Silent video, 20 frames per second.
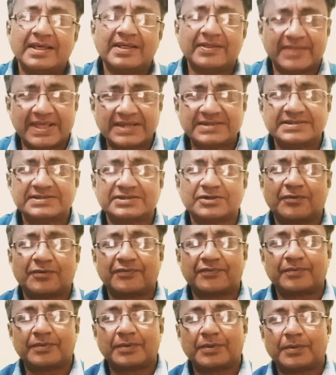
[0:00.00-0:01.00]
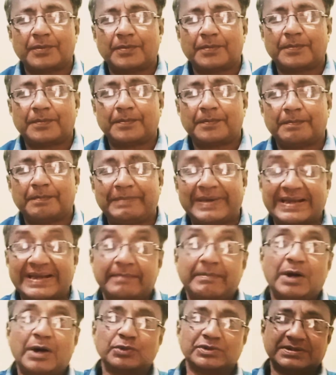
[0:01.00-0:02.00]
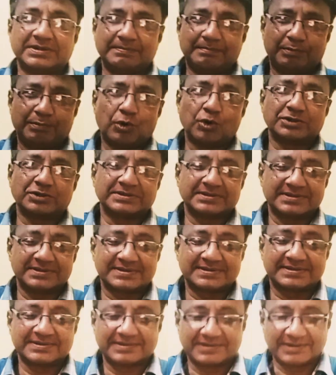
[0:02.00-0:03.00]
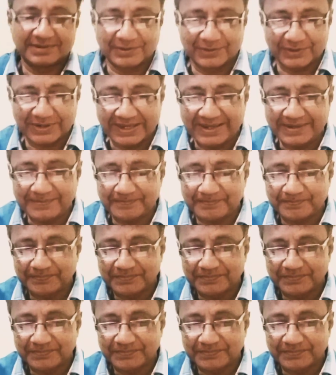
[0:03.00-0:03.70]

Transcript: That is of paramount importance. Okay.